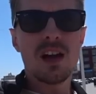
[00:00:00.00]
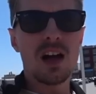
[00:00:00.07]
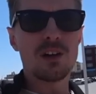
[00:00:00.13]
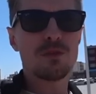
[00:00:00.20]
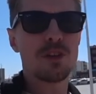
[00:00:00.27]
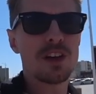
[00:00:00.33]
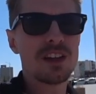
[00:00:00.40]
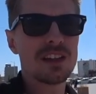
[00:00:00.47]
I
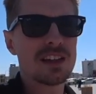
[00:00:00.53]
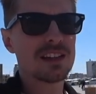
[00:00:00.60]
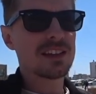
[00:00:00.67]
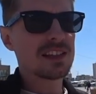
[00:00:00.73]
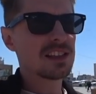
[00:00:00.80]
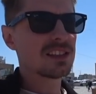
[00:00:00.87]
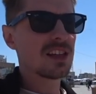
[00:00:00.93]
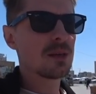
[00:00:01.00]
think
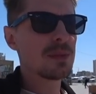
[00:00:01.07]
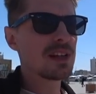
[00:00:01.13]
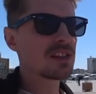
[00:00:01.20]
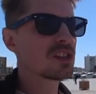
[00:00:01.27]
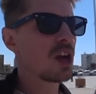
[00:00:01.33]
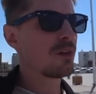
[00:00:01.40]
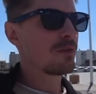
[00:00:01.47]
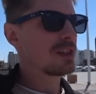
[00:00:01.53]
this is going to be the
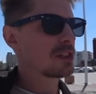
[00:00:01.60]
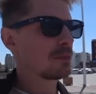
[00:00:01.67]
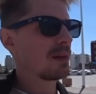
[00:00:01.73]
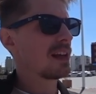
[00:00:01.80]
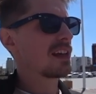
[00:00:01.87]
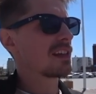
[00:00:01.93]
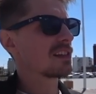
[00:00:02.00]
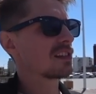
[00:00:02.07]
toughest
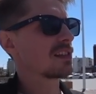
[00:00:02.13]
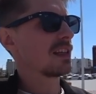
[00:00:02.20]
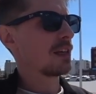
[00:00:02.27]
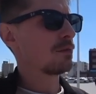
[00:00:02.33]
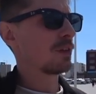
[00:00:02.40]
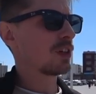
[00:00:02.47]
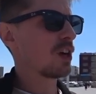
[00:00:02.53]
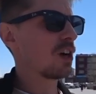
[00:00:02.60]
place in
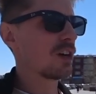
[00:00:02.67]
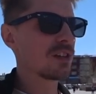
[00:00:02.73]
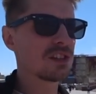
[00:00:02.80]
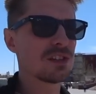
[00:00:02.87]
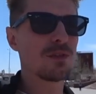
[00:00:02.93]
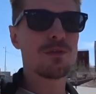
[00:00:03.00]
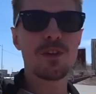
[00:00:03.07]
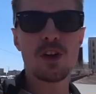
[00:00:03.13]
regards
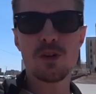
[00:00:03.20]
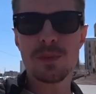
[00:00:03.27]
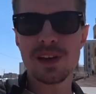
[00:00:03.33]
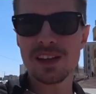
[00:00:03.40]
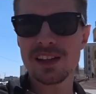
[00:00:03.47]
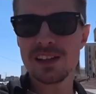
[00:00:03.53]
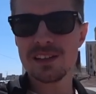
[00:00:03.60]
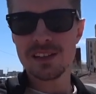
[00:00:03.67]
to
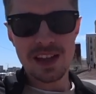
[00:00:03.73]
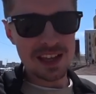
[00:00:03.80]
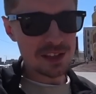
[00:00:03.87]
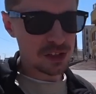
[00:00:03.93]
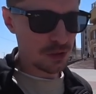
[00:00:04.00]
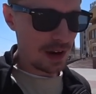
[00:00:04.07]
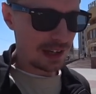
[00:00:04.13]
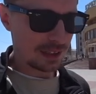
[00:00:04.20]
filming and
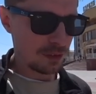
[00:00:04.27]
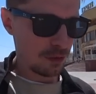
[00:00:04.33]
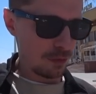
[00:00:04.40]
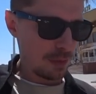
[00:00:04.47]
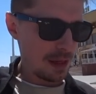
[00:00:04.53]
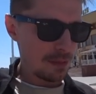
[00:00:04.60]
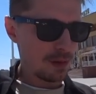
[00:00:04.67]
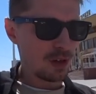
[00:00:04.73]
interacting with
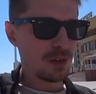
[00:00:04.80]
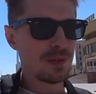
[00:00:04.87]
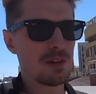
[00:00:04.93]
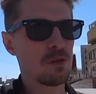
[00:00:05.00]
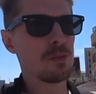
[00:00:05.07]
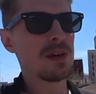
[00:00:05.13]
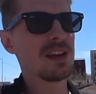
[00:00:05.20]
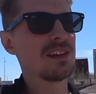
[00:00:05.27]
people I've
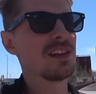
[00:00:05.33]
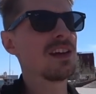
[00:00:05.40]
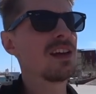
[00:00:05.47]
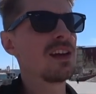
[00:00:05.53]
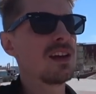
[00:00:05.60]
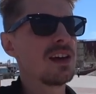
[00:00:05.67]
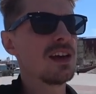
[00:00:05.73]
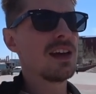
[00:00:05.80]
ever been.
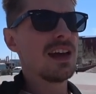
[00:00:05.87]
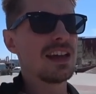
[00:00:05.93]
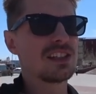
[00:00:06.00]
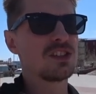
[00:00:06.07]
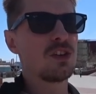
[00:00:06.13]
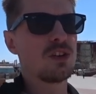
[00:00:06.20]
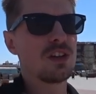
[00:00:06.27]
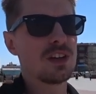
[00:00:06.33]
It's
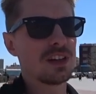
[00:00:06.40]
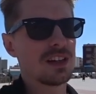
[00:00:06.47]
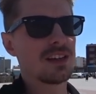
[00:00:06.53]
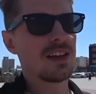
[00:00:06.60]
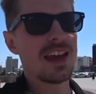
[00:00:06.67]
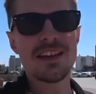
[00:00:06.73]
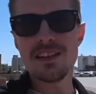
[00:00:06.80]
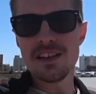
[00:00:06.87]
not like
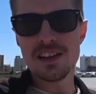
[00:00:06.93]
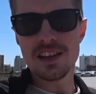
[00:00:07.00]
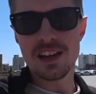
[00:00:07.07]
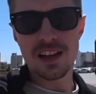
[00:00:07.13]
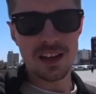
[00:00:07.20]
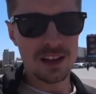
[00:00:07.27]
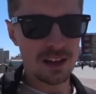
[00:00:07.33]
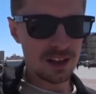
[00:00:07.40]

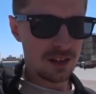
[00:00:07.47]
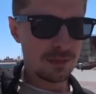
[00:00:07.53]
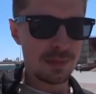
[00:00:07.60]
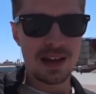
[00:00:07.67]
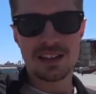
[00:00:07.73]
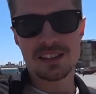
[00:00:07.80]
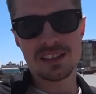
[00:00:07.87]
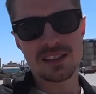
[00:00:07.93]
India,
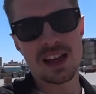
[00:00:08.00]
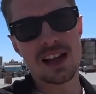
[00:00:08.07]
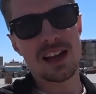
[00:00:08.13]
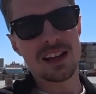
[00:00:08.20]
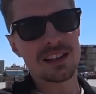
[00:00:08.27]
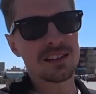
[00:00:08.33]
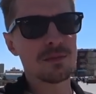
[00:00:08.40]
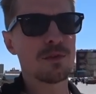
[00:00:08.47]

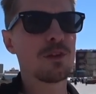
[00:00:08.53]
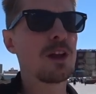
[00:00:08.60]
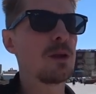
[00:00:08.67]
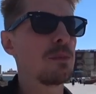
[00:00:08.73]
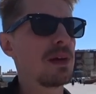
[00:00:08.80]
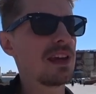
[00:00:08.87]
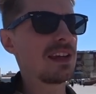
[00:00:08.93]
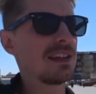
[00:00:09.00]
Pakistan,
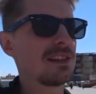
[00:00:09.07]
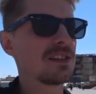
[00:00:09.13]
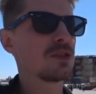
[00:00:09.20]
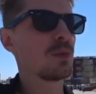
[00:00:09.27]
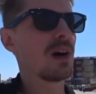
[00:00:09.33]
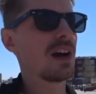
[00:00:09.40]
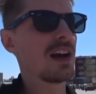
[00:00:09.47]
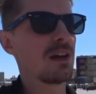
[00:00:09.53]
Philippines,
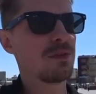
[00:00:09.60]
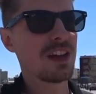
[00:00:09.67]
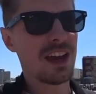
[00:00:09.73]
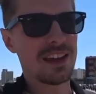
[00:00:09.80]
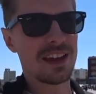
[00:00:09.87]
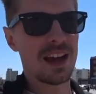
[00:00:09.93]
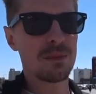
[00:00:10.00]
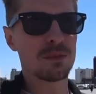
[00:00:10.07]
where if you get
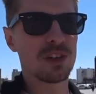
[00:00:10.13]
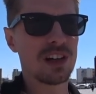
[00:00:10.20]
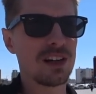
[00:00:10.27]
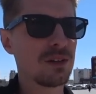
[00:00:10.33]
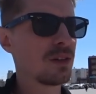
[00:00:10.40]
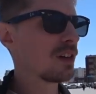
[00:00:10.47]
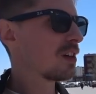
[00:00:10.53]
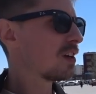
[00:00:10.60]
your camera
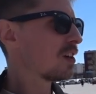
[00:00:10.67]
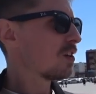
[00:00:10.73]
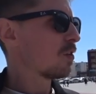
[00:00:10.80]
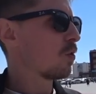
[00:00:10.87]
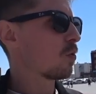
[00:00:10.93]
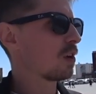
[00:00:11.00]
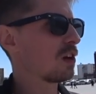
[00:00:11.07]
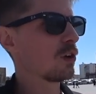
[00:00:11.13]
out,
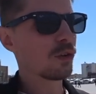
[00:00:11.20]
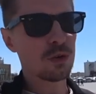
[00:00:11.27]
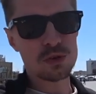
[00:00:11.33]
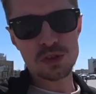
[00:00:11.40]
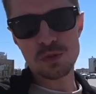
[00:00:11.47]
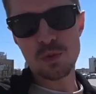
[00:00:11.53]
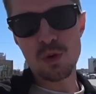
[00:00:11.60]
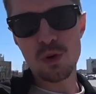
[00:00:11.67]
all the locals
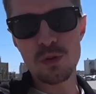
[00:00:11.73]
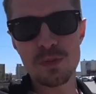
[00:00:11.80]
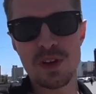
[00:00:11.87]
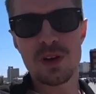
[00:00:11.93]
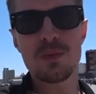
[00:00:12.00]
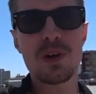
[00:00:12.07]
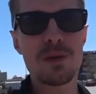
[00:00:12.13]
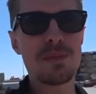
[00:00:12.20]
swarm you
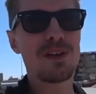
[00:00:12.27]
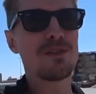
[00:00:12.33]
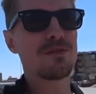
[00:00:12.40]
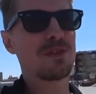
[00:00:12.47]
and want to be on